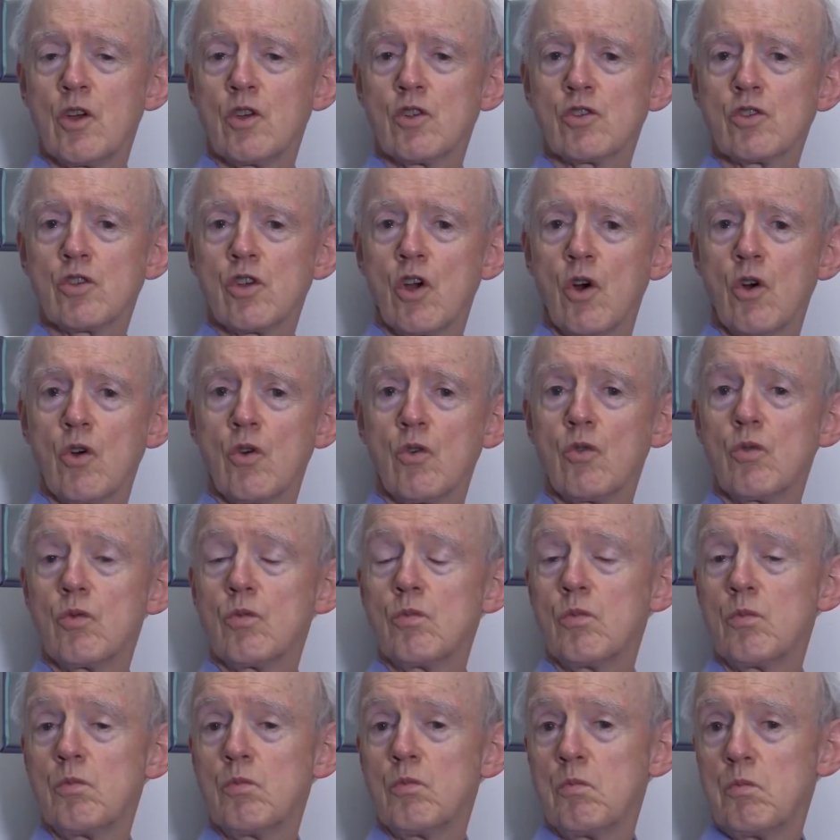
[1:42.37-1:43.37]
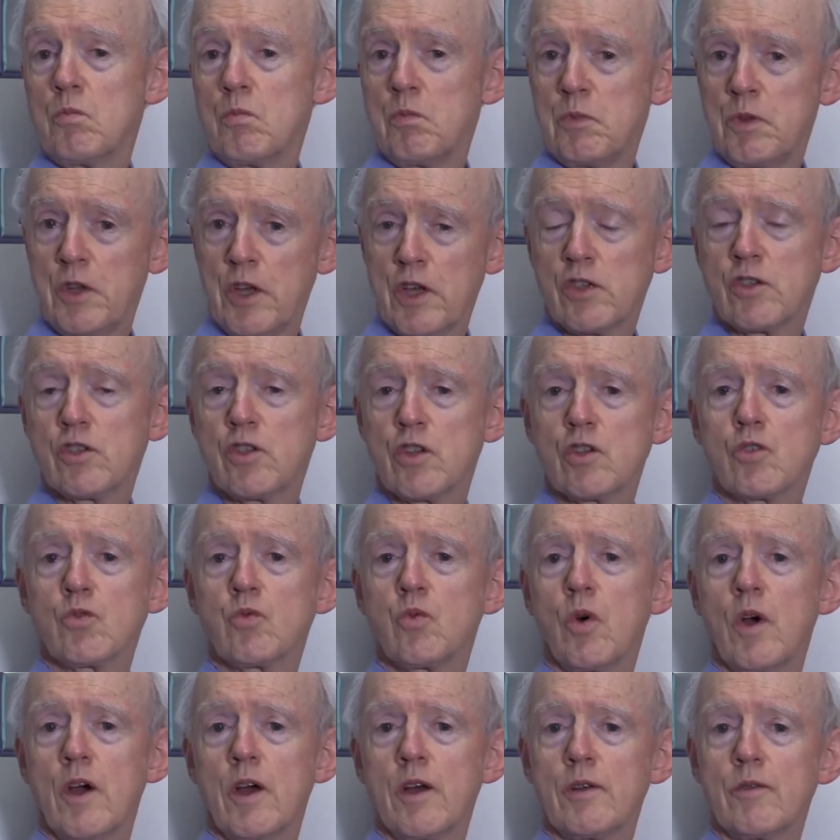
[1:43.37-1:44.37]
So this
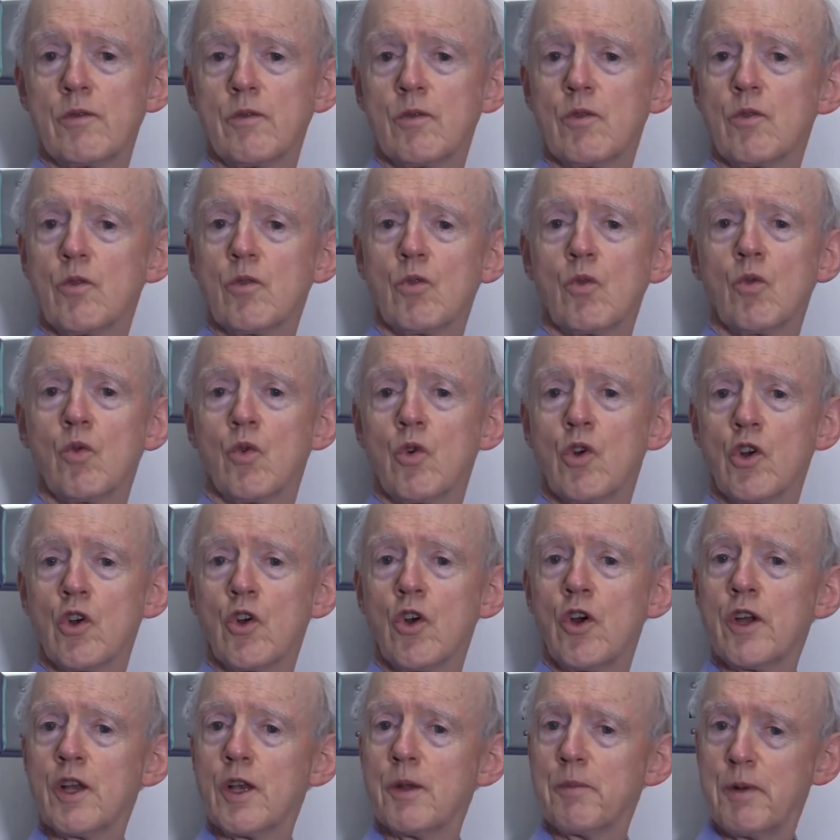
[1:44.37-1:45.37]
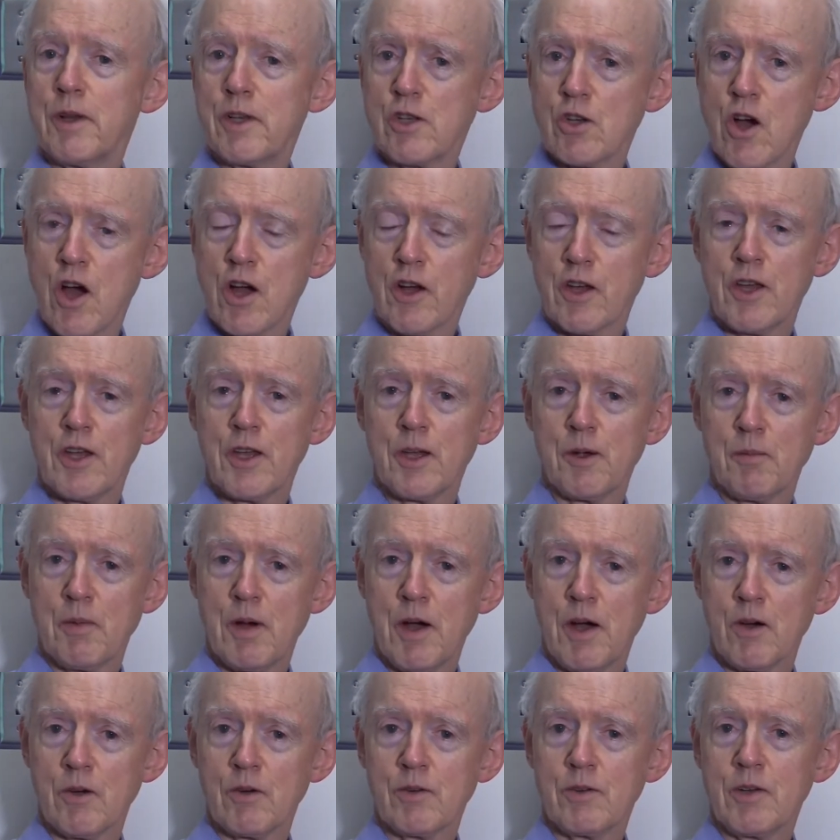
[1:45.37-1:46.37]
is what we're going to be talking
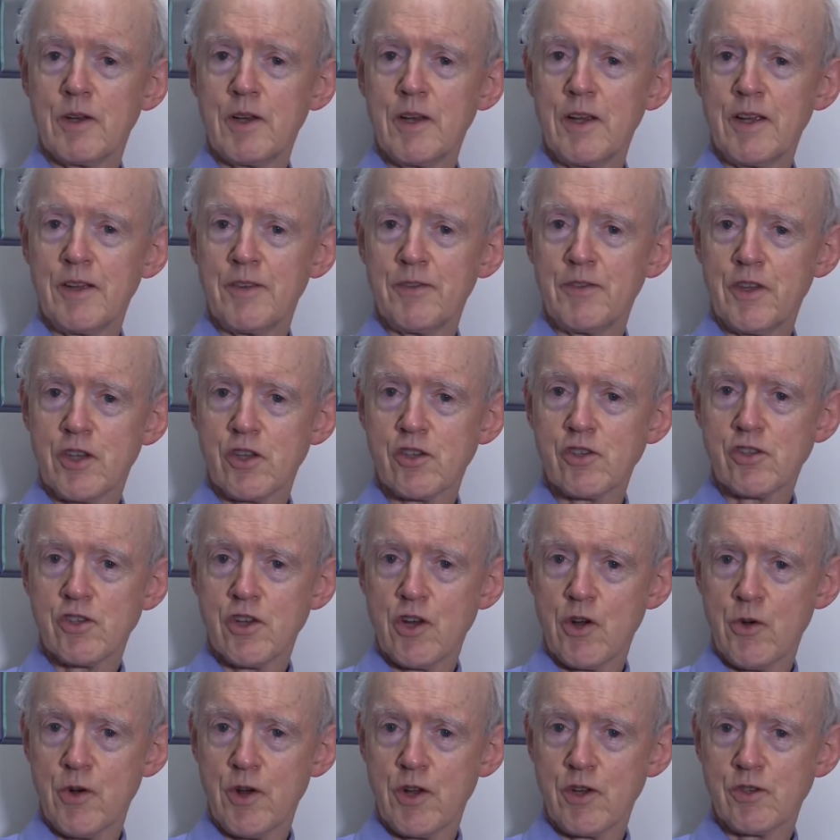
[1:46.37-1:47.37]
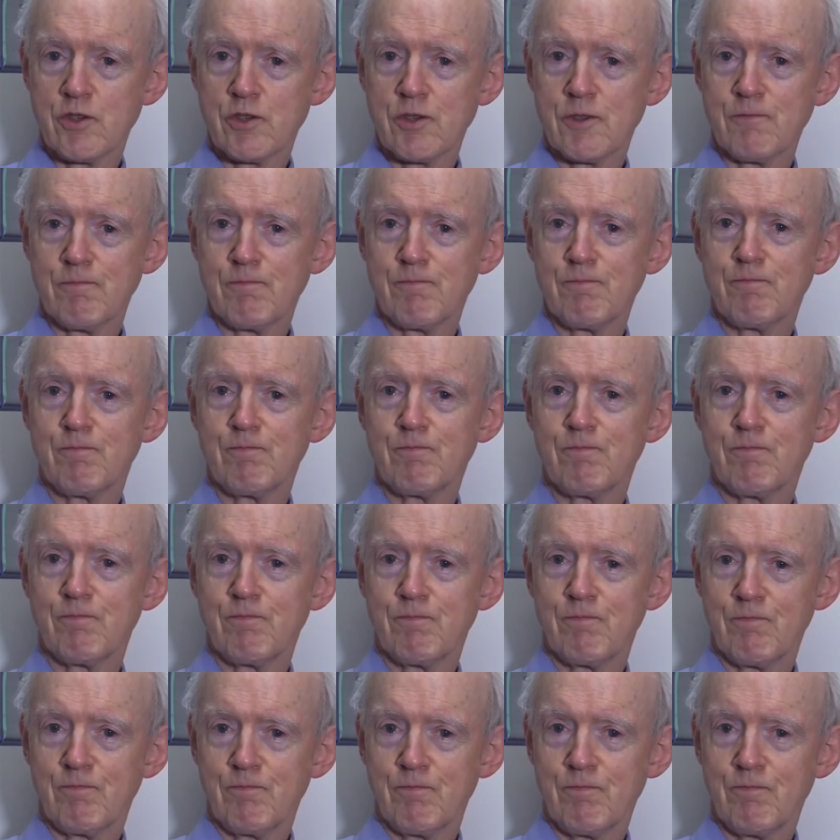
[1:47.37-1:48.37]
about in this series.
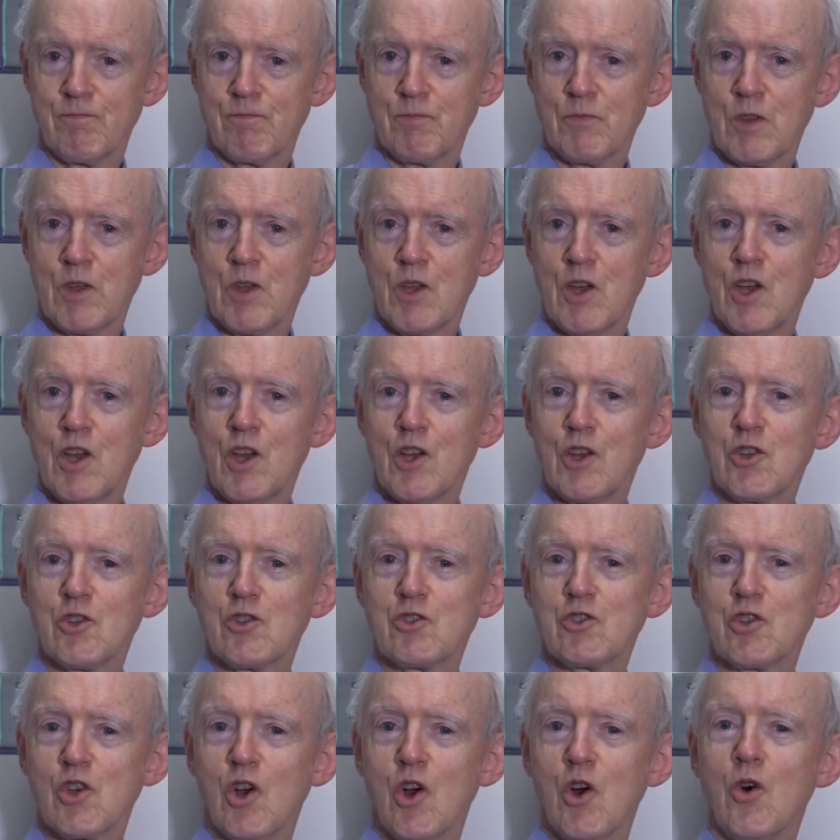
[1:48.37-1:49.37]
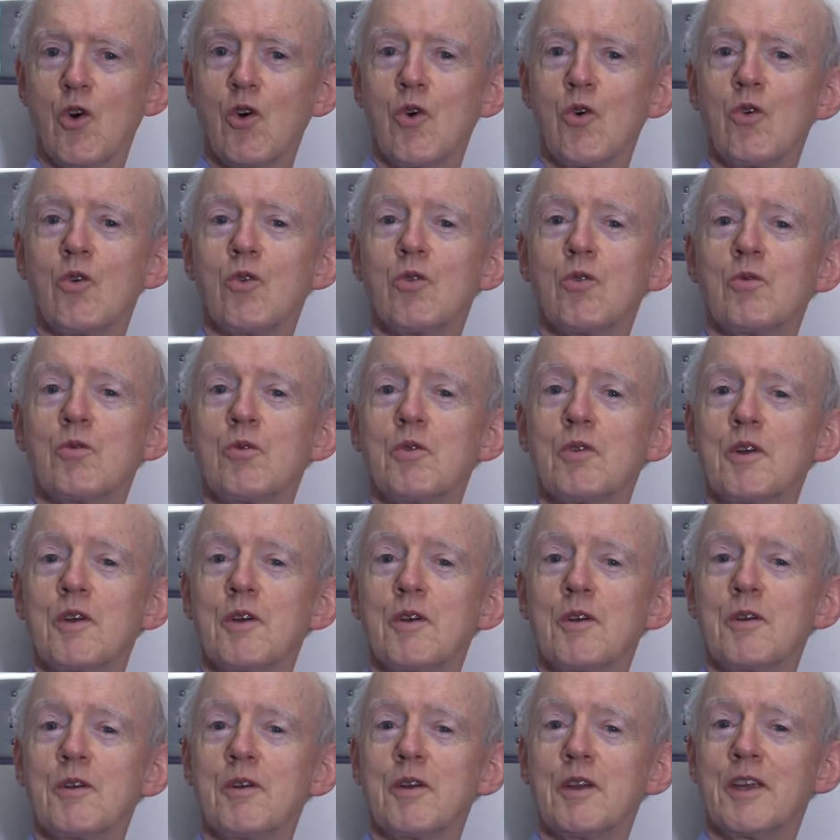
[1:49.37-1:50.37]
So
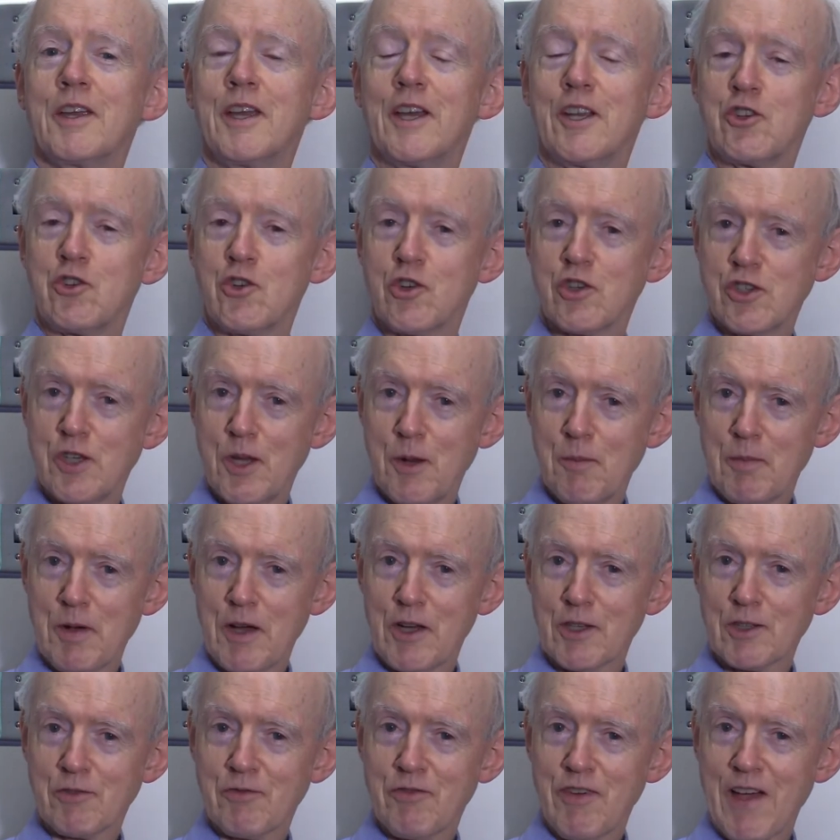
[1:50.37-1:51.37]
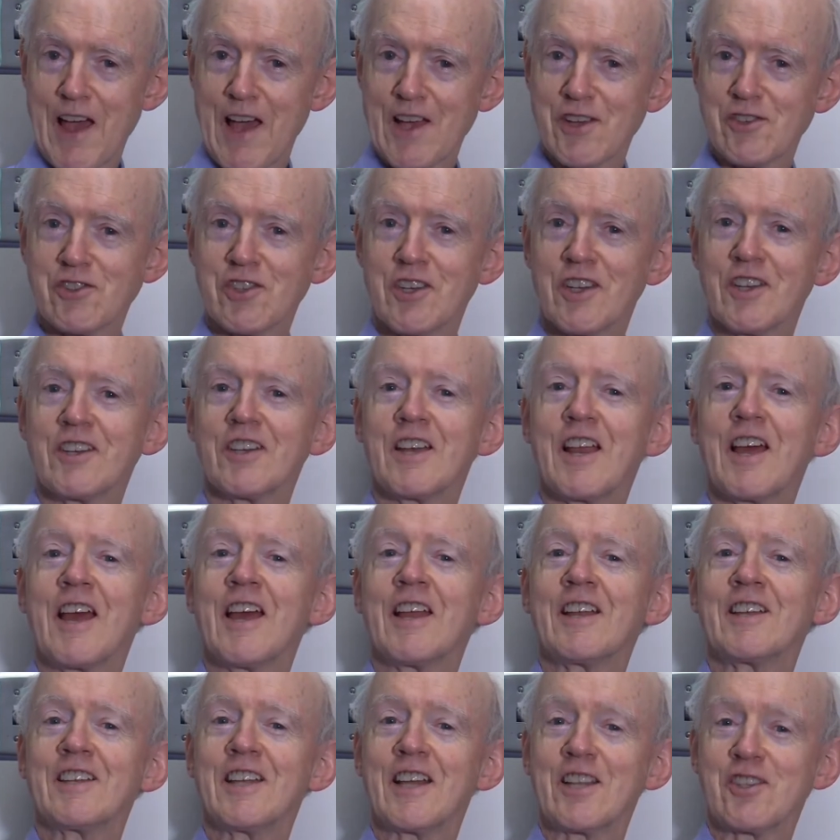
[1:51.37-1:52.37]
get your seatbelts fastened
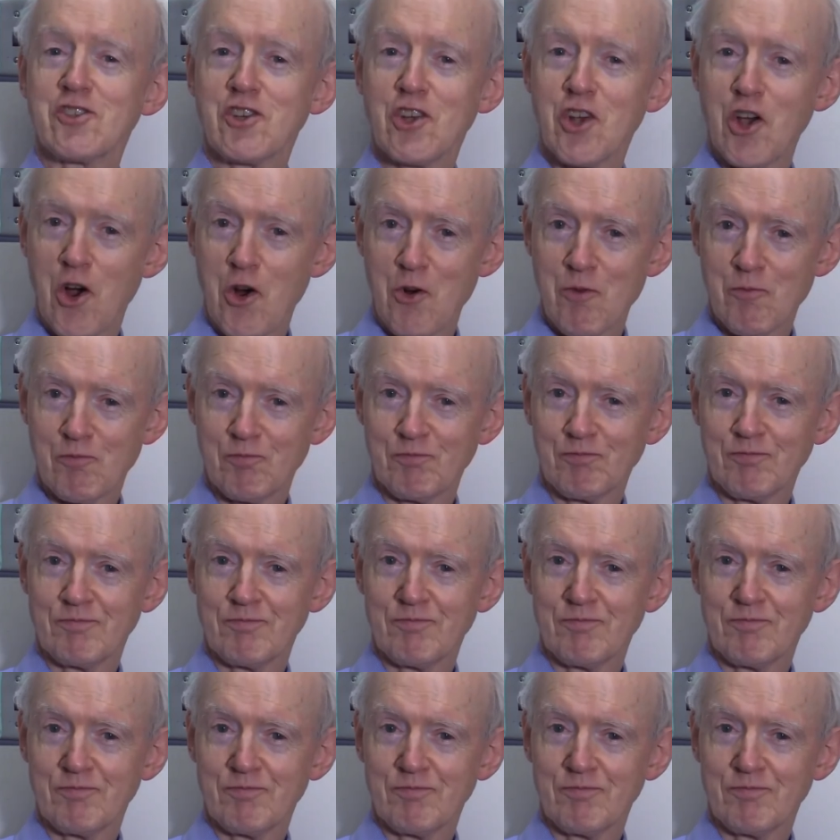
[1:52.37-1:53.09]
and let's go.